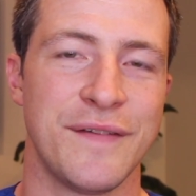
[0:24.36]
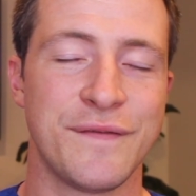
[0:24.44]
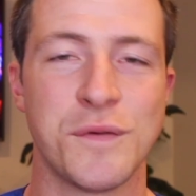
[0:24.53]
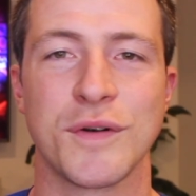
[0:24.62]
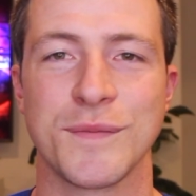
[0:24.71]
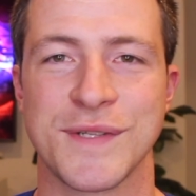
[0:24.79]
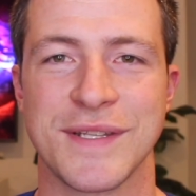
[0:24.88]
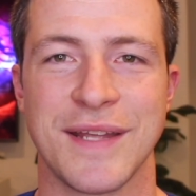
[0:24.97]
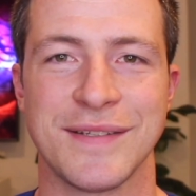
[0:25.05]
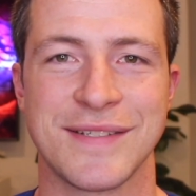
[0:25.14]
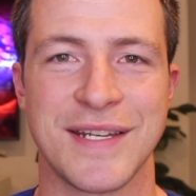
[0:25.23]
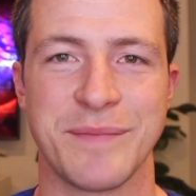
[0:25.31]
forums and
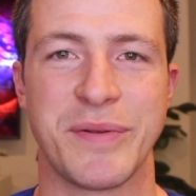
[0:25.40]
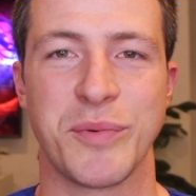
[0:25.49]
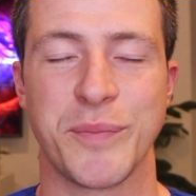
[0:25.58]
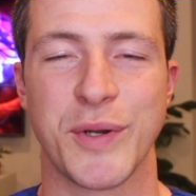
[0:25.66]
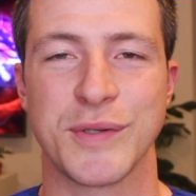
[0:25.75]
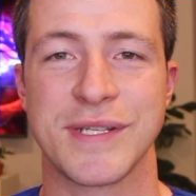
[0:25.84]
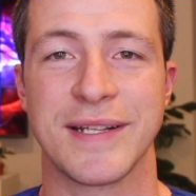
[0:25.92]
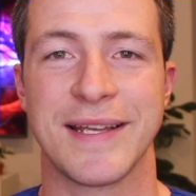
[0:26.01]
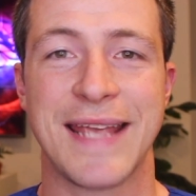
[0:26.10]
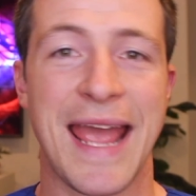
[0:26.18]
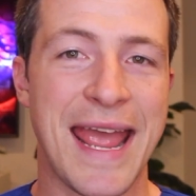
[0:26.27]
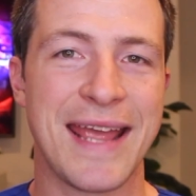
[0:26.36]
then seeing people posting
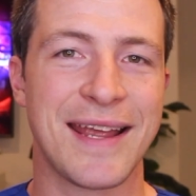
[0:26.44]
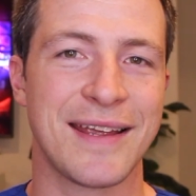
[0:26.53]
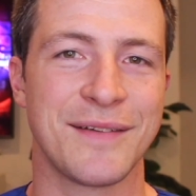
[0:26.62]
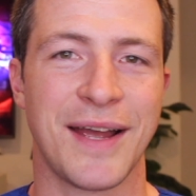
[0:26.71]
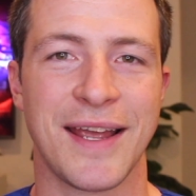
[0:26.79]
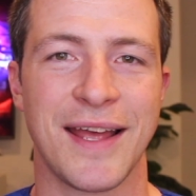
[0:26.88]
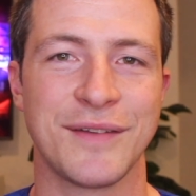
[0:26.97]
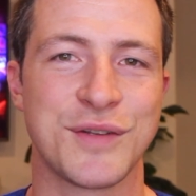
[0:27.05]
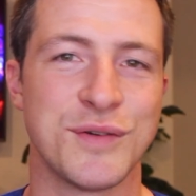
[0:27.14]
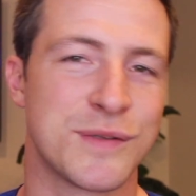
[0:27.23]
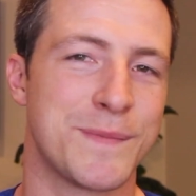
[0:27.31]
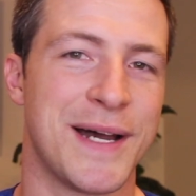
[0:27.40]
like, hey, I got
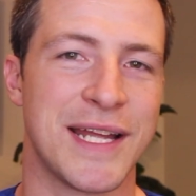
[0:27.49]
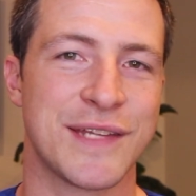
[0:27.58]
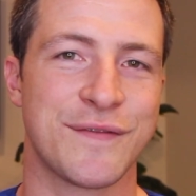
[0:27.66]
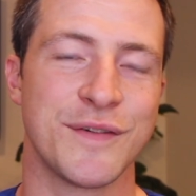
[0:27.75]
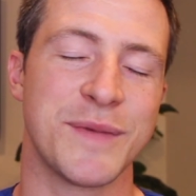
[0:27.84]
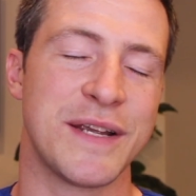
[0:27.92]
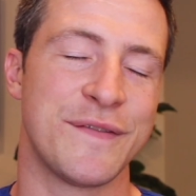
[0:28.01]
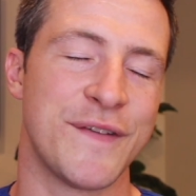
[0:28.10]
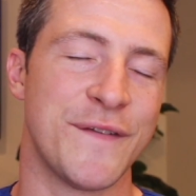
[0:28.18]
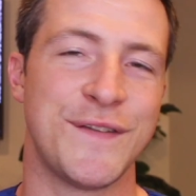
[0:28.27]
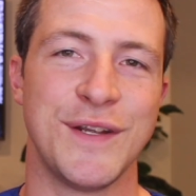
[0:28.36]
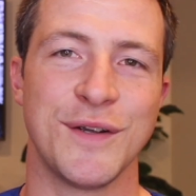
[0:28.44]
2 spots for my
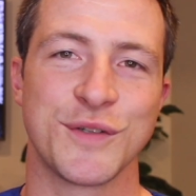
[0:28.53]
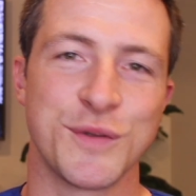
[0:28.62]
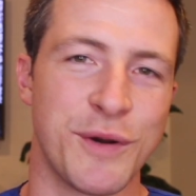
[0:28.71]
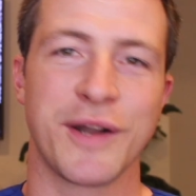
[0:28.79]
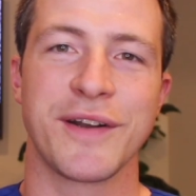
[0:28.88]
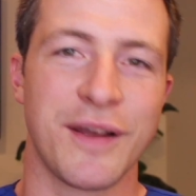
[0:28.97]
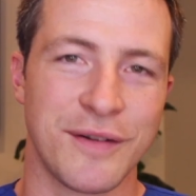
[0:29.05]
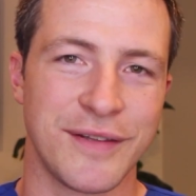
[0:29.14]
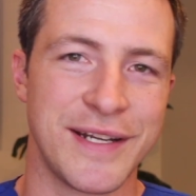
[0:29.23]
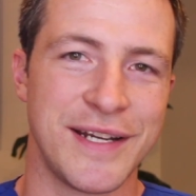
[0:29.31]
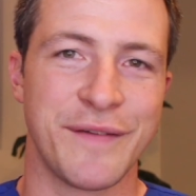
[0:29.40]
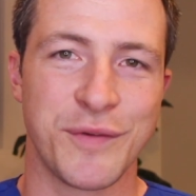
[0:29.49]
$50 or $200
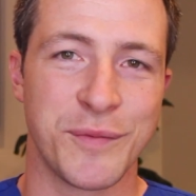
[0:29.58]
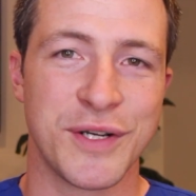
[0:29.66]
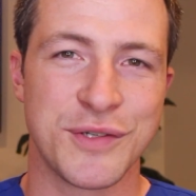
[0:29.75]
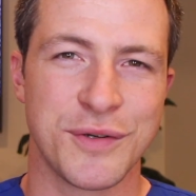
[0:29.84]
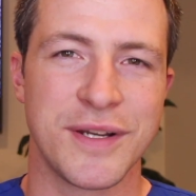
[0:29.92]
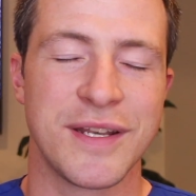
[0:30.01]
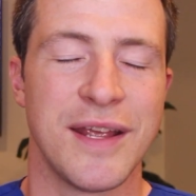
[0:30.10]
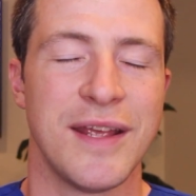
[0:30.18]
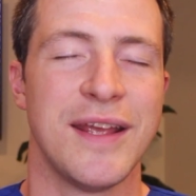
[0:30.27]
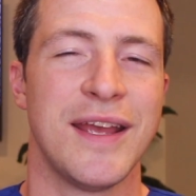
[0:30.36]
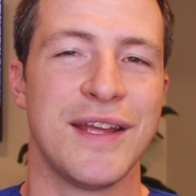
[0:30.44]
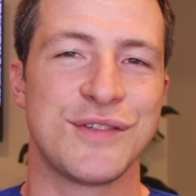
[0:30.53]
league if you want to join.
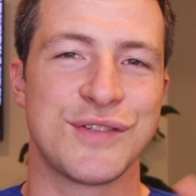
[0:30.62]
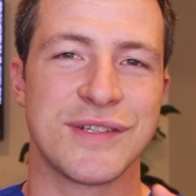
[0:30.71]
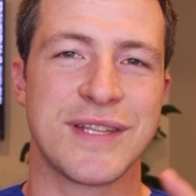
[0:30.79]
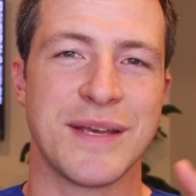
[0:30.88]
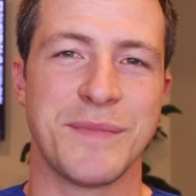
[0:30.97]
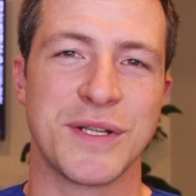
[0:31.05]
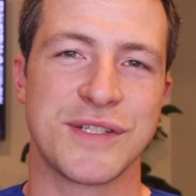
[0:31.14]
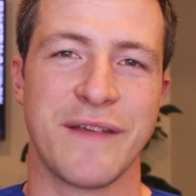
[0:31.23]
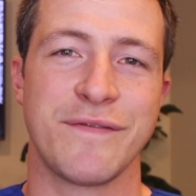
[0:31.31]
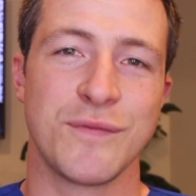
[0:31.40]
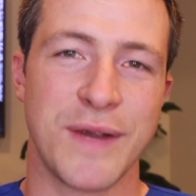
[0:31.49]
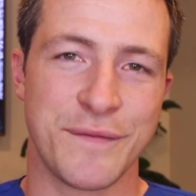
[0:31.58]
It's just a much
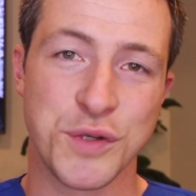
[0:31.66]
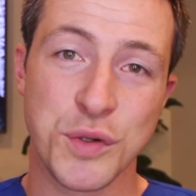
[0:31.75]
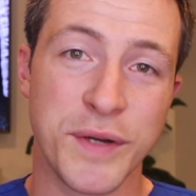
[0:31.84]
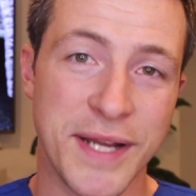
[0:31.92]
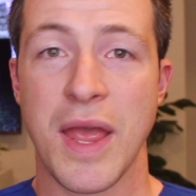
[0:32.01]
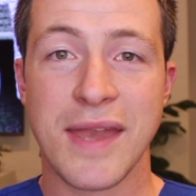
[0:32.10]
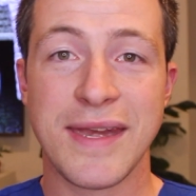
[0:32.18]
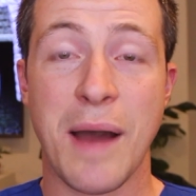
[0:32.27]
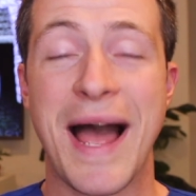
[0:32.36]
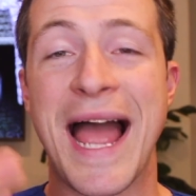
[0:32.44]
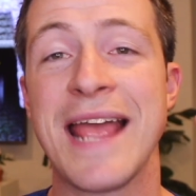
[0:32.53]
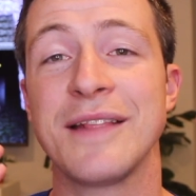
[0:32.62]
safer way of doing it.
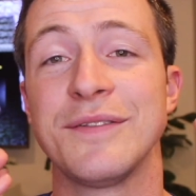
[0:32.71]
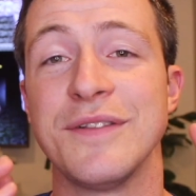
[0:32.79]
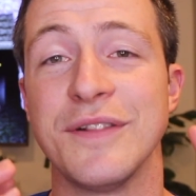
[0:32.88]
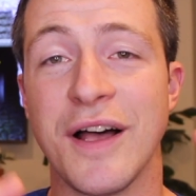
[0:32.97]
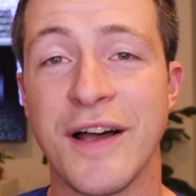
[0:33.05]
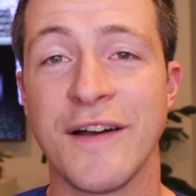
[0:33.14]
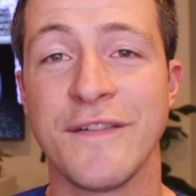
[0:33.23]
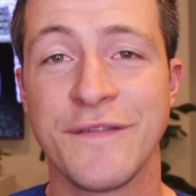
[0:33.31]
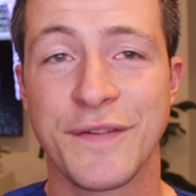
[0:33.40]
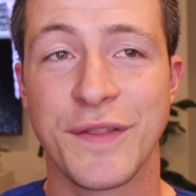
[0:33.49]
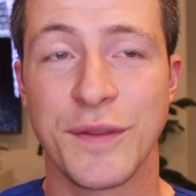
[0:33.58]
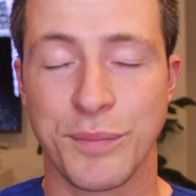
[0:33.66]
Now, I
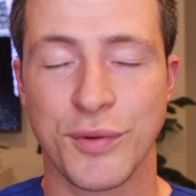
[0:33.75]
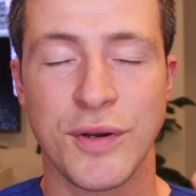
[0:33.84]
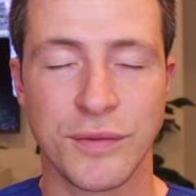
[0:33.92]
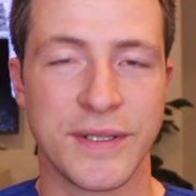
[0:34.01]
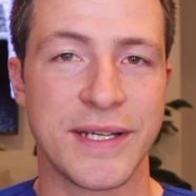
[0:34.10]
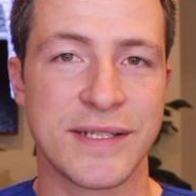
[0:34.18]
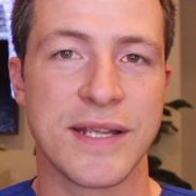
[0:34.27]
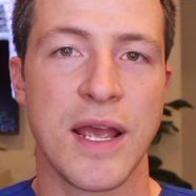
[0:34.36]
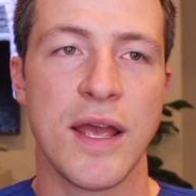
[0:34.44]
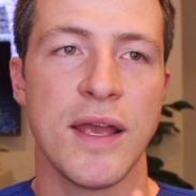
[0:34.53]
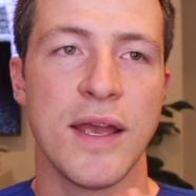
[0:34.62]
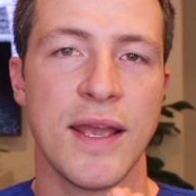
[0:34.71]
love the Pro Leagues,
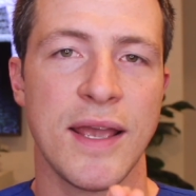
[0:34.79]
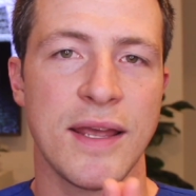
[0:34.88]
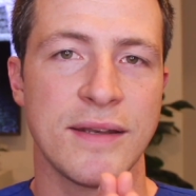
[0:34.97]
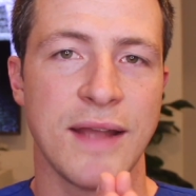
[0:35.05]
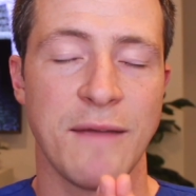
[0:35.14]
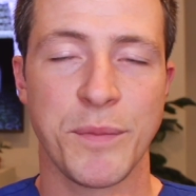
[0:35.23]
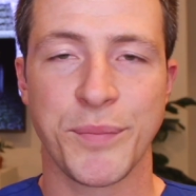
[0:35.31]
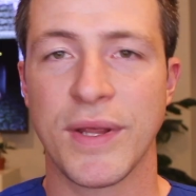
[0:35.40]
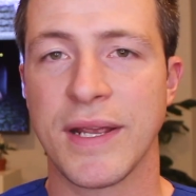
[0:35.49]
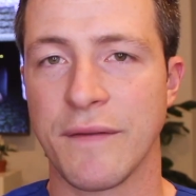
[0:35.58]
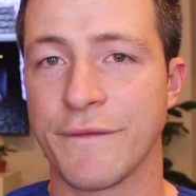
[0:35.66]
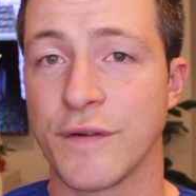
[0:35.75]
and I've been
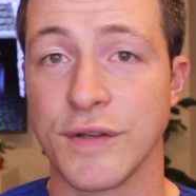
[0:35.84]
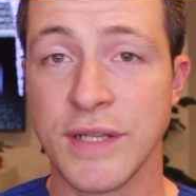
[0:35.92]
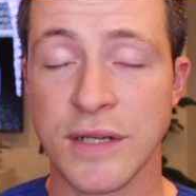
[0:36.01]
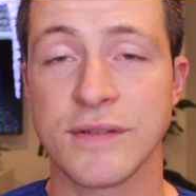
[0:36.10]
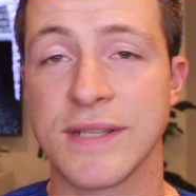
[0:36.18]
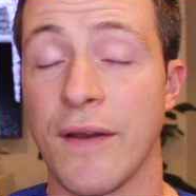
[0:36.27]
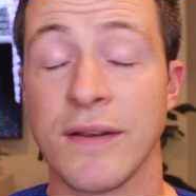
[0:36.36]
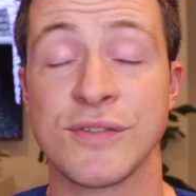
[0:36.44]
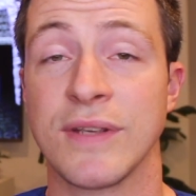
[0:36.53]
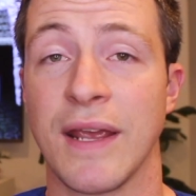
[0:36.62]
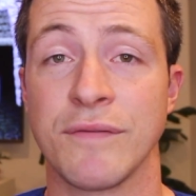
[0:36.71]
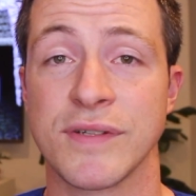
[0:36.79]
playing them for years,
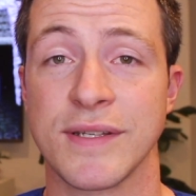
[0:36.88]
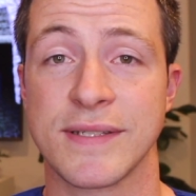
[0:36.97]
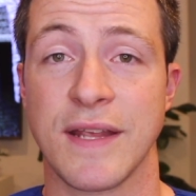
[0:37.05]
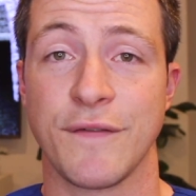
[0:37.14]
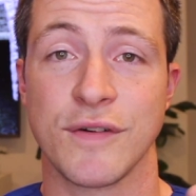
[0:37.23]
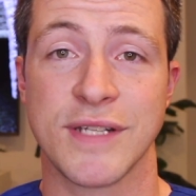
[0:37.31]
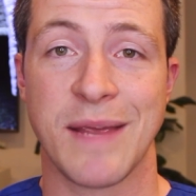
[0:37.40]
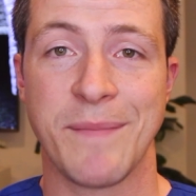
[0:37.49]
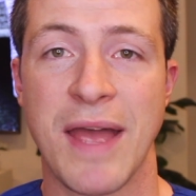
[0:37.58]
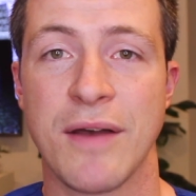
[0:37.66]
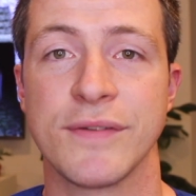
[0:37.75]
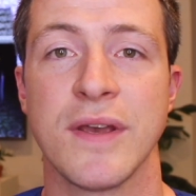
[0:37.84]
actually ever since they first came
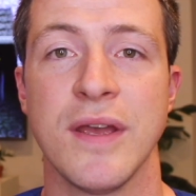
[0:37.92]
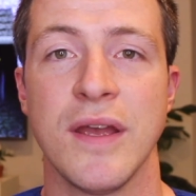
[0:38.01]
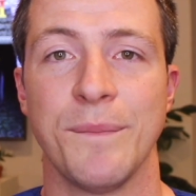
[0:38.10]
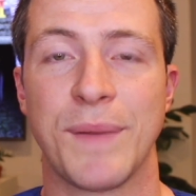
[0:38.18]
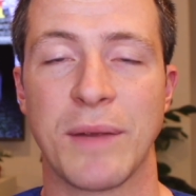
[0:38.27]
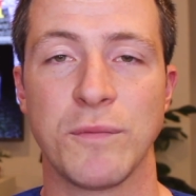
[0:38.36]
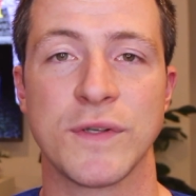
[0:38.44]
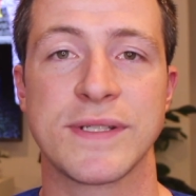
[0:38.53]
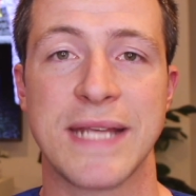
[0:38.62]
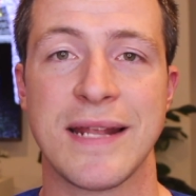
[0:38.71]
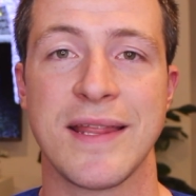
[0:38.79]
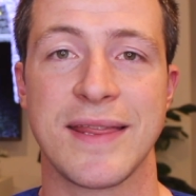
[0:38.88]
out. But I will
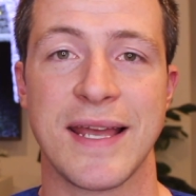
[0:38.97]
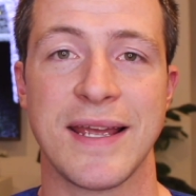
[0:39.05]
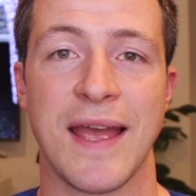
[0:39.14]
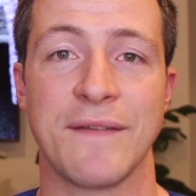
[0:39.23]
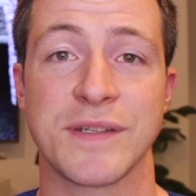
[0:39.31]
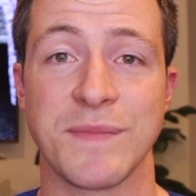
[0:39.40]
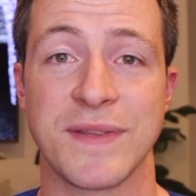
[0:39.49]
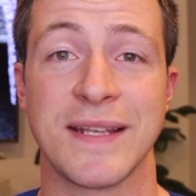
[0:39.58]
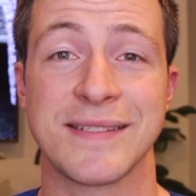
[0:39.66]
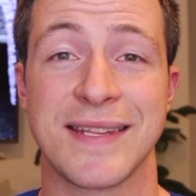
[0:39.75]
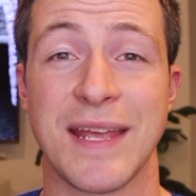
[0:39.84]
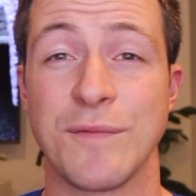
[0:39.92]
say that they have some
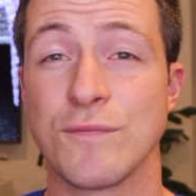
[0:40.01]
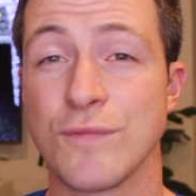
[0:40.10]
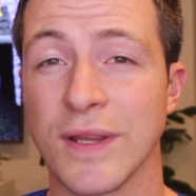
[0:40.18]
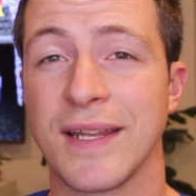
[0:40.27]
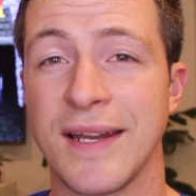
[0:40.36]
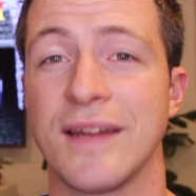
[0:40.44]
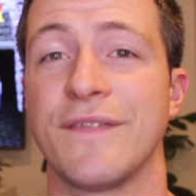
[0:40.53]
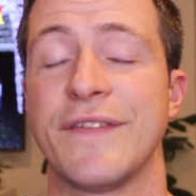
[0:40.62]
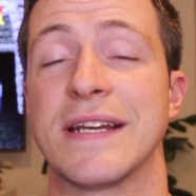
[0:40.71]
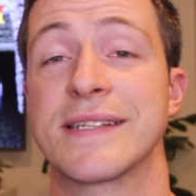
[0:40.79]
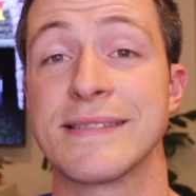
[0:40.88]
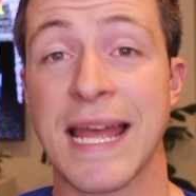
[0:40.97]
things that they really need to
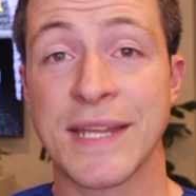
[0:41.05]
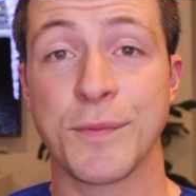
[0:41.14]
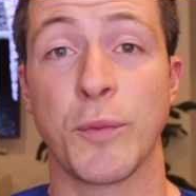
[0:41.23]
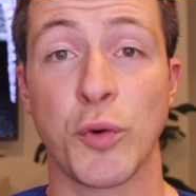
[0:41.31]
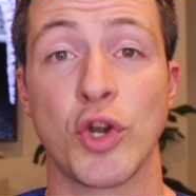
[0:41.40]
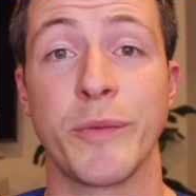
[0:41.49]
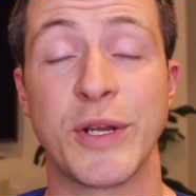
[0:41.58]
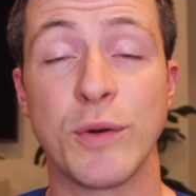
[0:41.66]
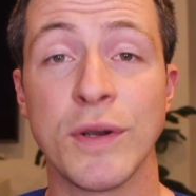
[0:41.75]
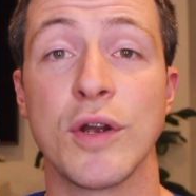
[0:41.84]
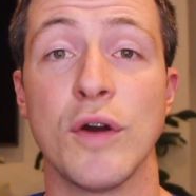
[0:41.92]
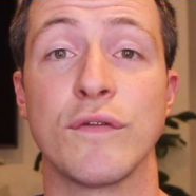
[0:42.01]
fix, and that's what we're going to be
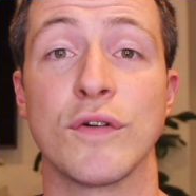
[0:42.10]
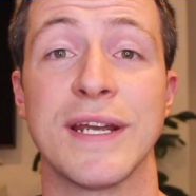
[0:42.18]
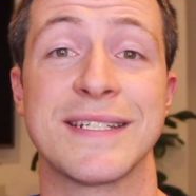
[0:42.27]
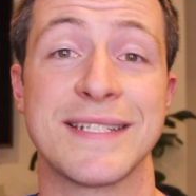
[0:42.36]
going over in